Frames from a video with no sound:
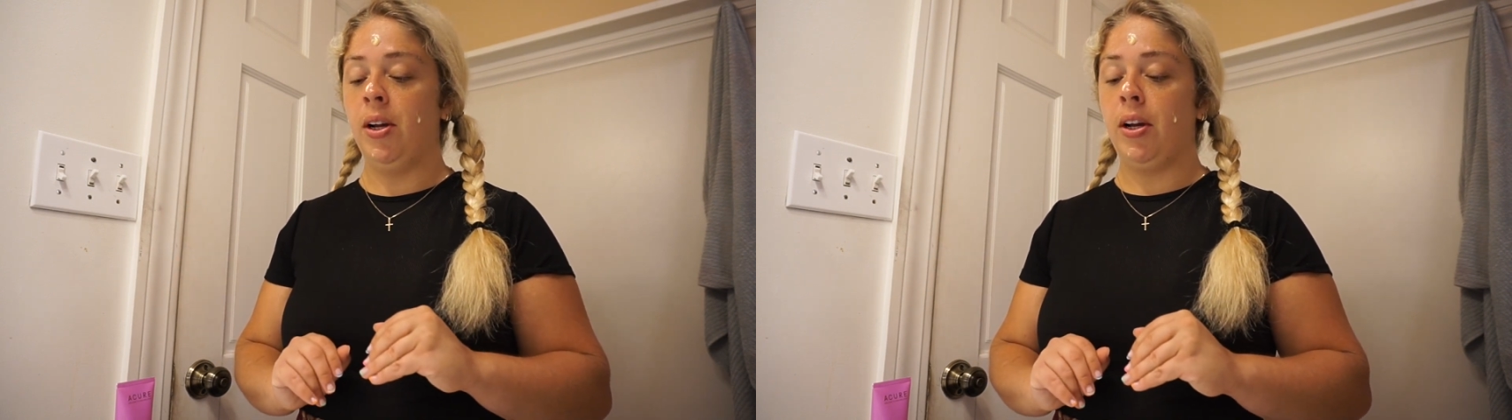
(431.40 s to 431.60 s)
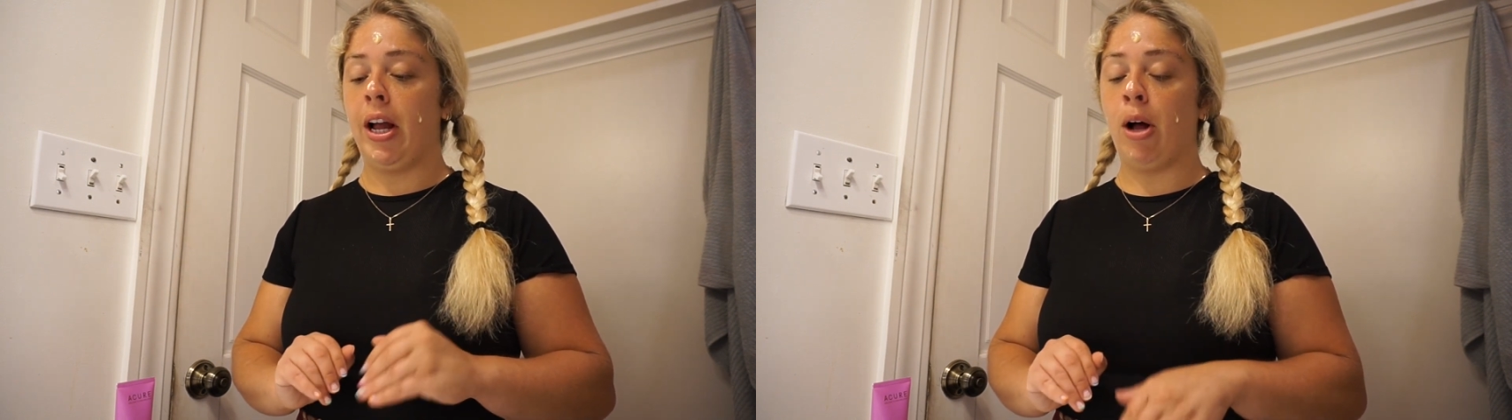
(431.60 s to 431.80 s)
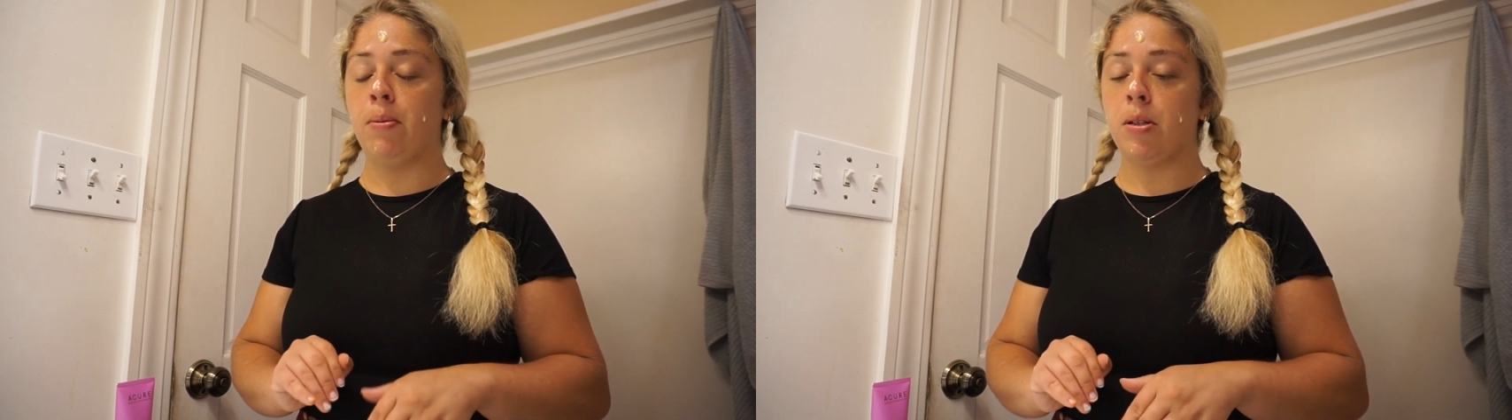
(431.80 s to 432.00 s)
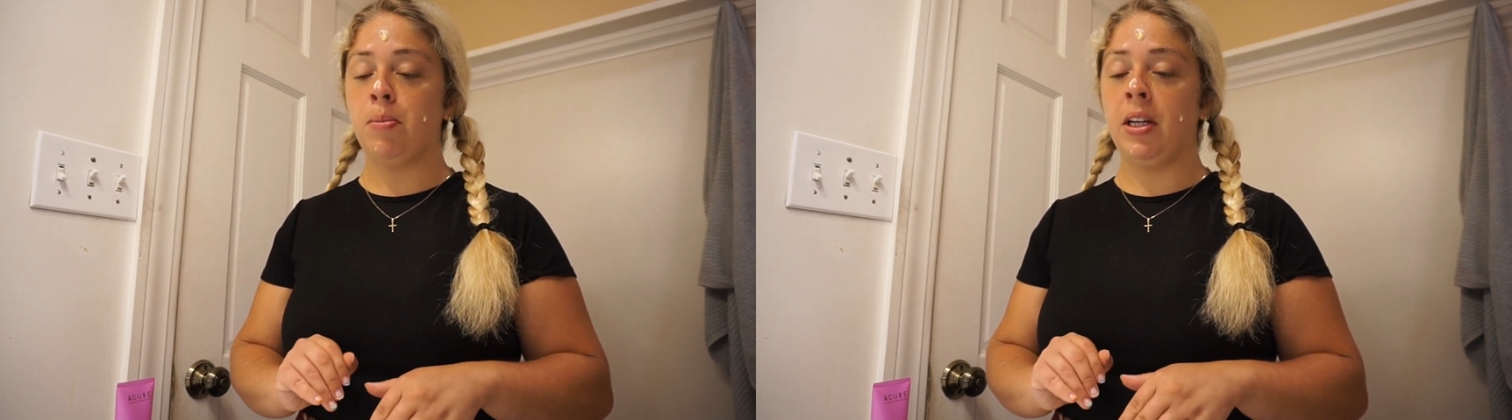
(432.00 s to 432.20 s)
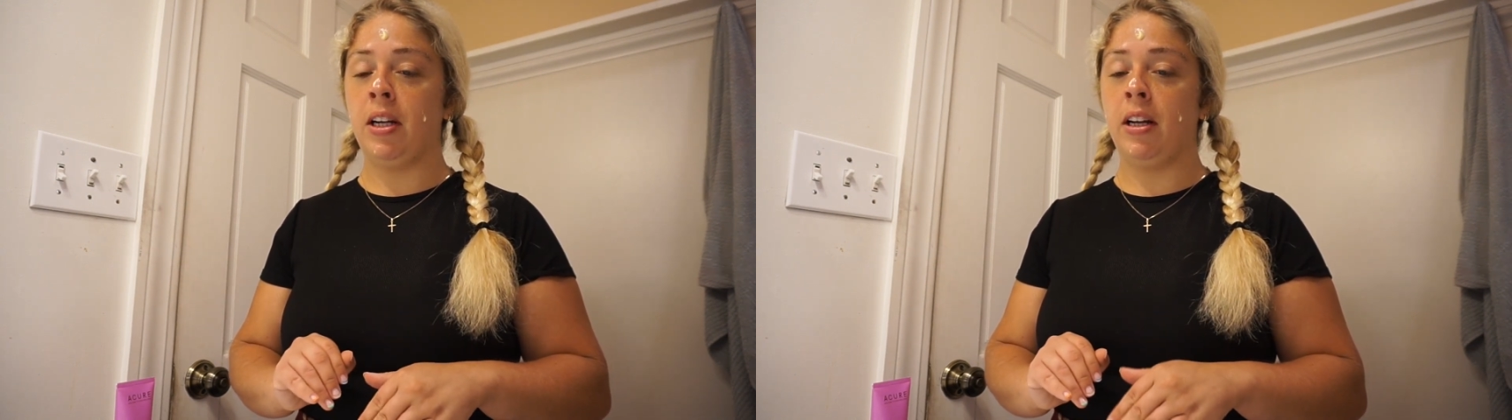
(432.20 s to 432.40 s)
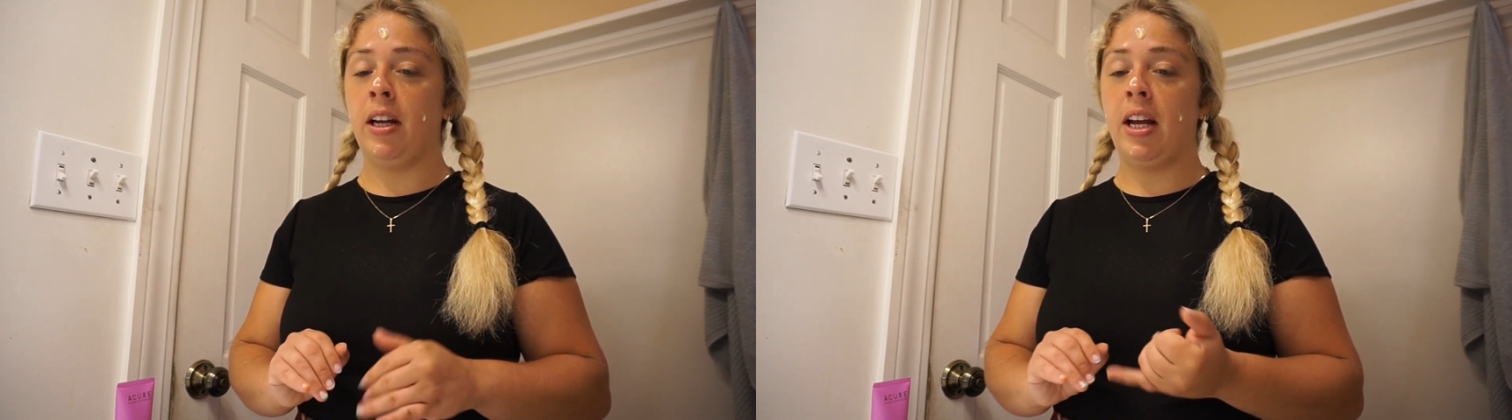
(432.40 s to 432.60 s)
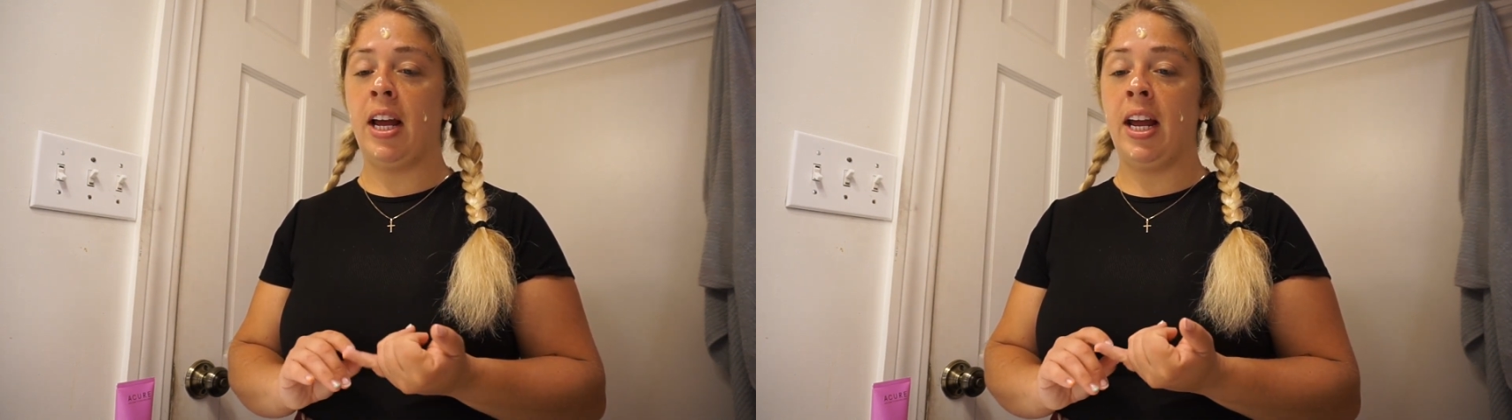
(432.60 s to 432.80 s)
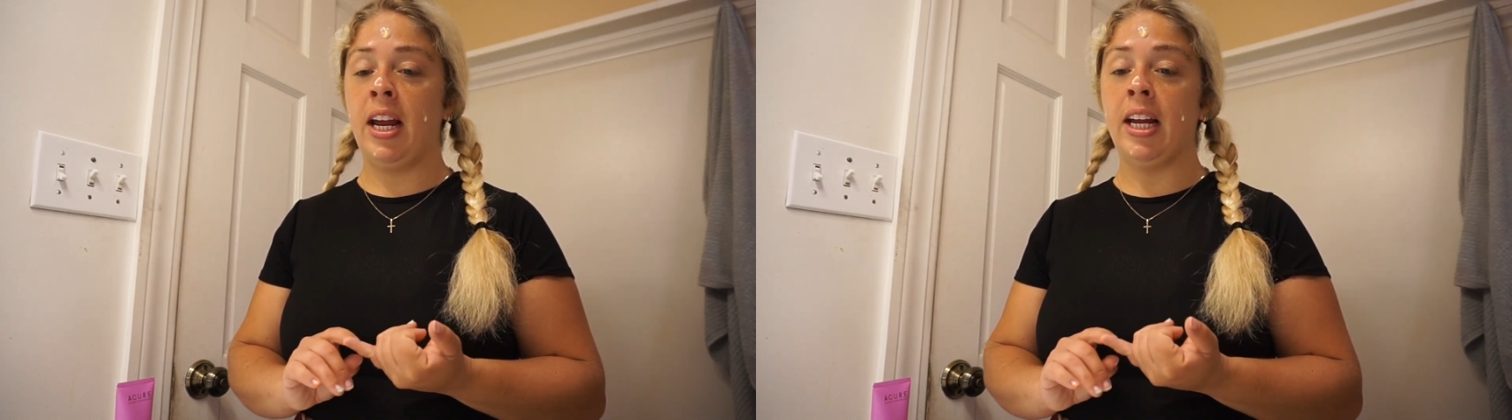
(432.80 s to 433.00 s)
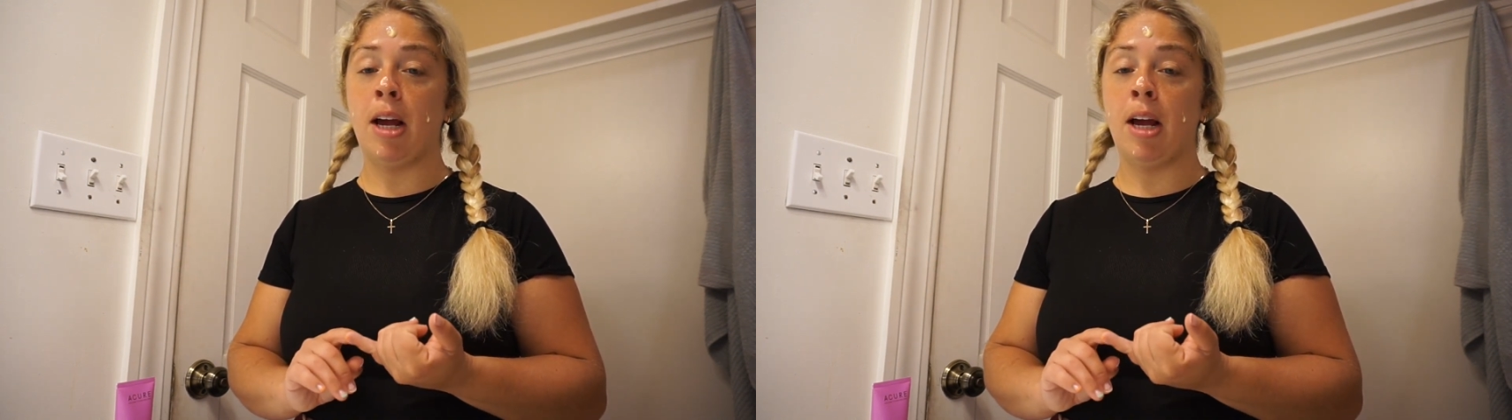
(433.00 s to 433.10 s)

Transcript: it helps me, A,